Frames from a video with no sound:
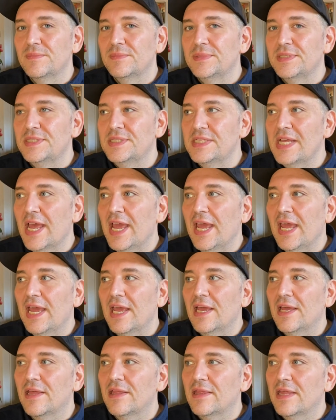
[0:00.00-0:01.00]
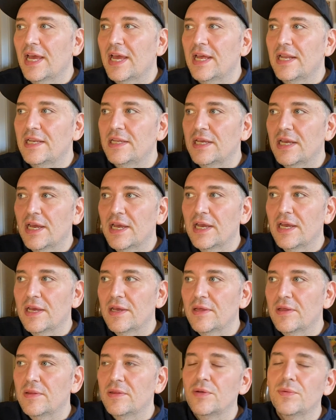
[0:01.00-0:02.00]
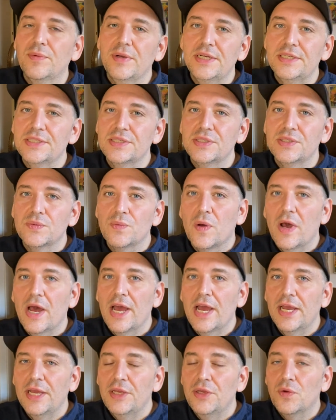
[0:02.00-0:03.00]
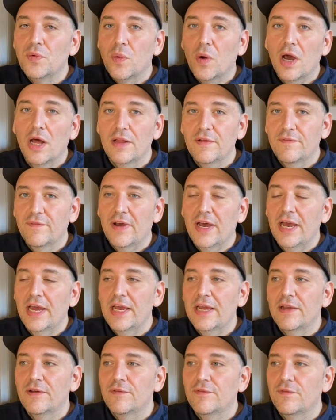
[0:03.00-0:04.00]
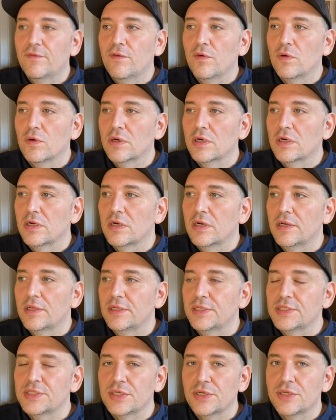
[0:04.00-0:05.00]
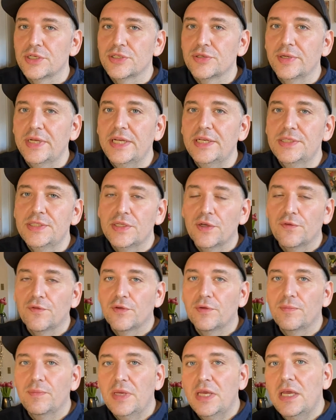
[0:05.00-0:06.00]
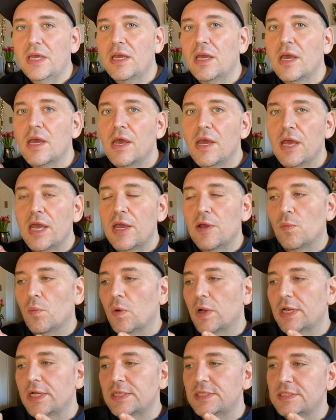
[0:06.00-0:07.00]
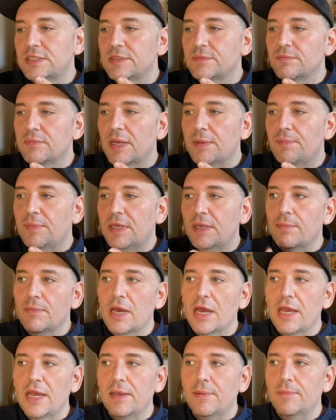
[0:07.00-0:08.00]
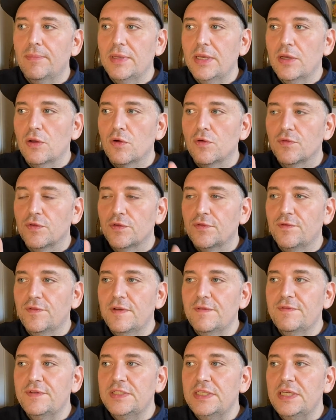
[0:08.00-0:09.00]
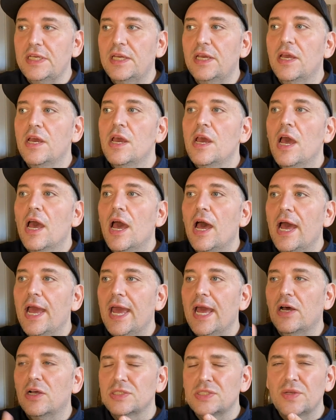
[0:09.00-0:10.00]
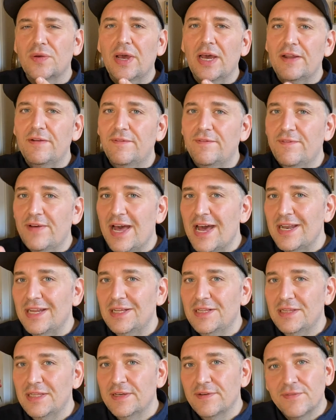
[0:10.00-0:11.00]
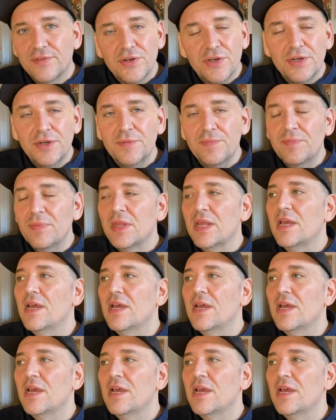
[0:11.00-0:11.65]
saying that the reasons why you qualify for the surgery. So for me, it was my BMI being over 50. I also had fatty liver